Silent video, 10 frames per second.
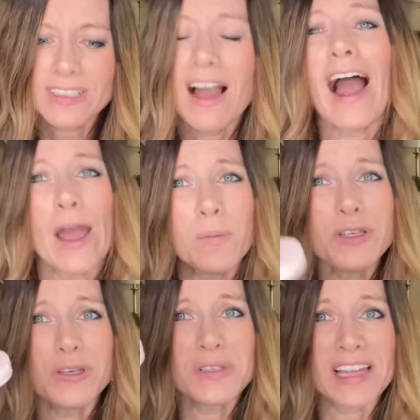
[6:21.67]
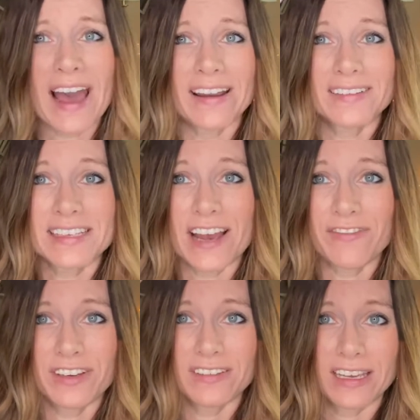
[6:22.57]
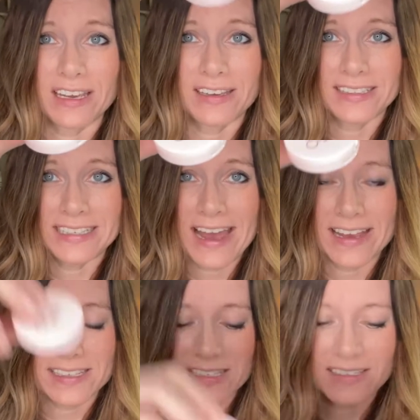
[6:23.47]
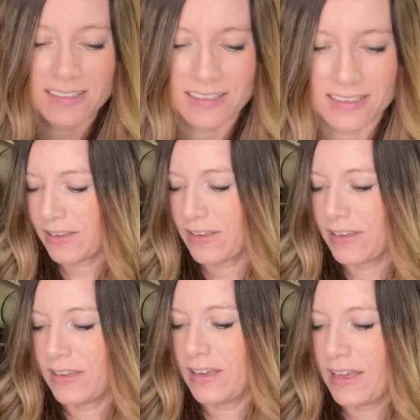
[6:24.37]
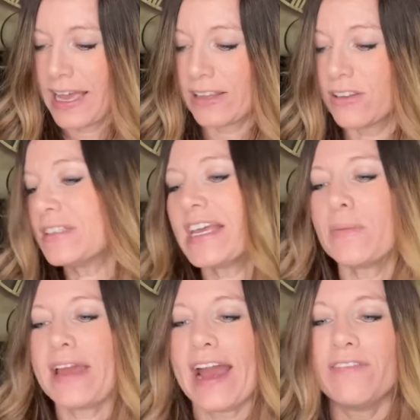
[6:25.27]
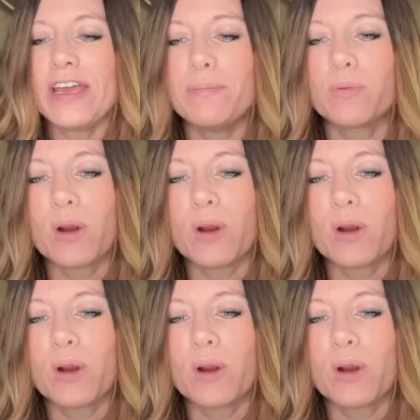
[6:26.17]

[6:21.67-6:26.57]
I will use that, definitely, yes. It looks like we have a brush